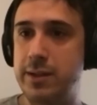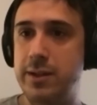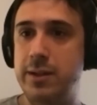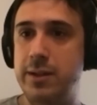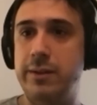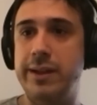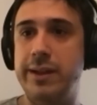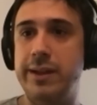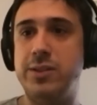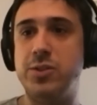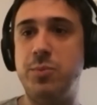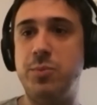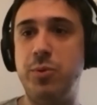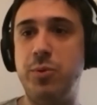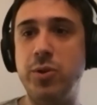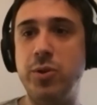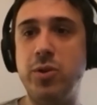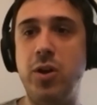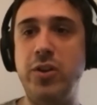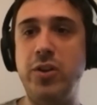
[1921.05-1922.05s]
Right, so the
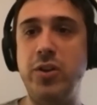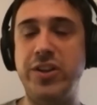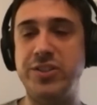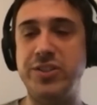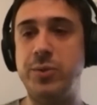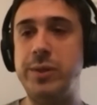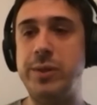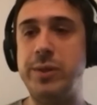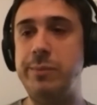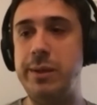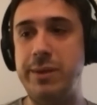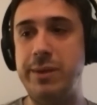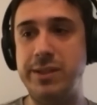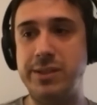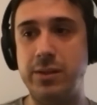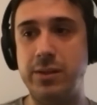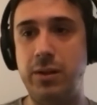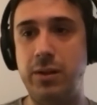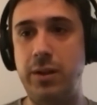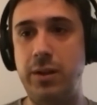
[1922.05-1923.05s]
protocol doesn't
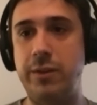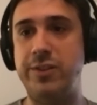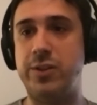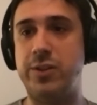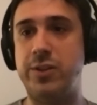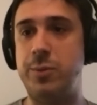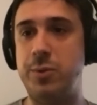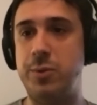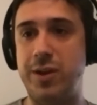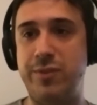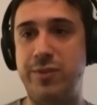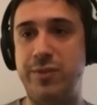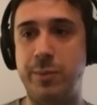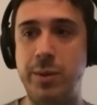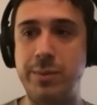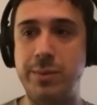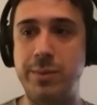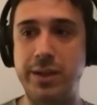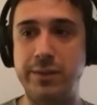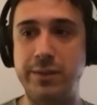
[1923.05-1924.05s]
re-implement all of the cryptographic
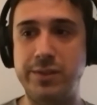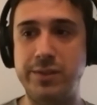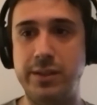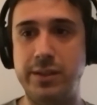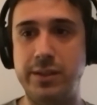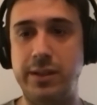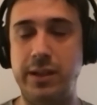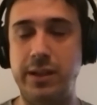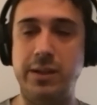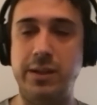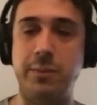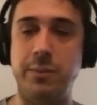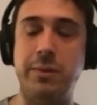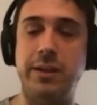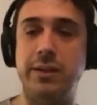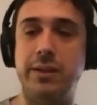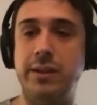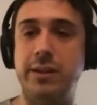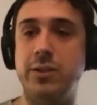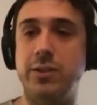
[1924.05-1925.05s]
primitives.
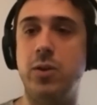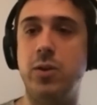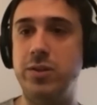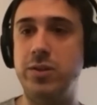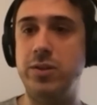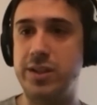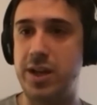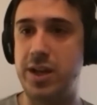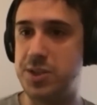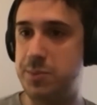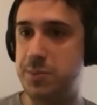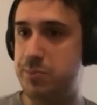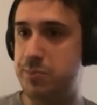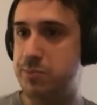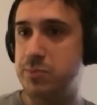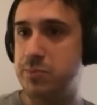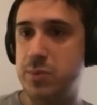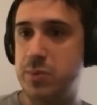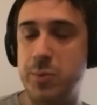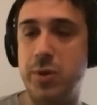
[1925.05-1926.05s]
It calls other
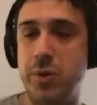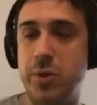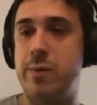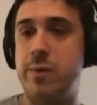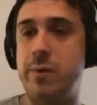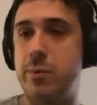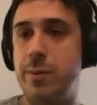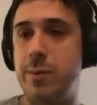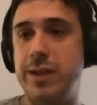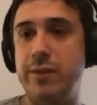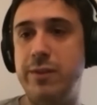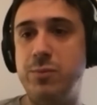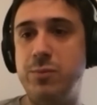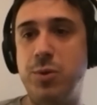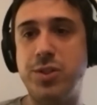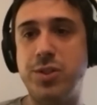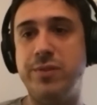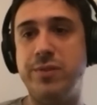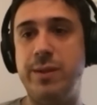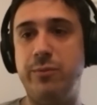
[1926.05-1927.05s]
cryptographic primitives,
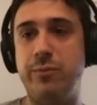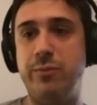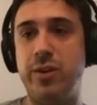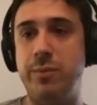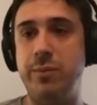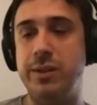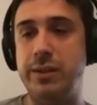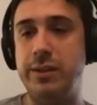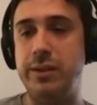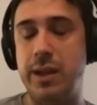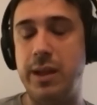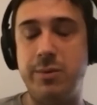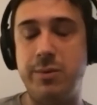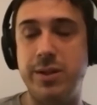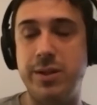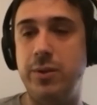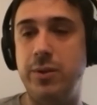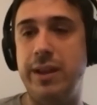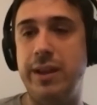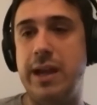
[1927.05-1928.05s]
most of them from a
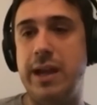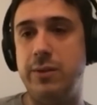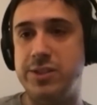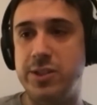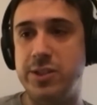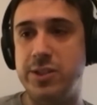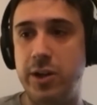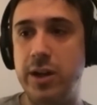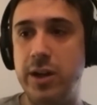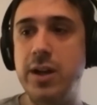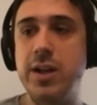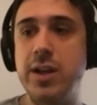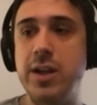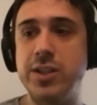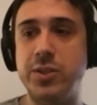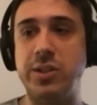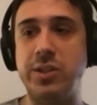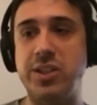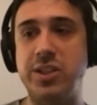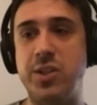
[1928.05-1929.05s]
library called Hacklestar.
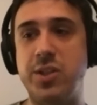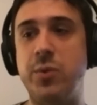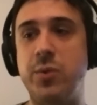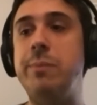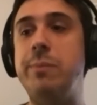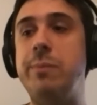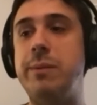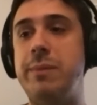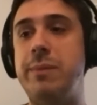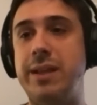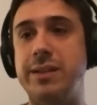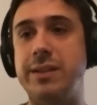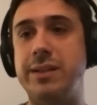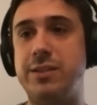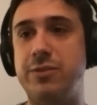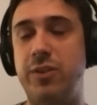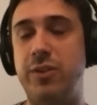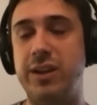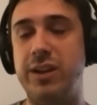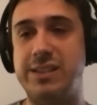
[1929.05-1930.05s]
So it doesn't re-implement,
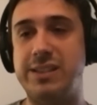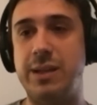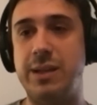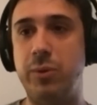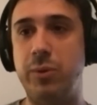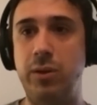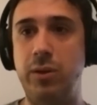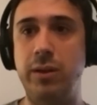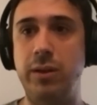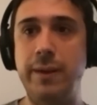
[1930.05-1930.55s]
for example,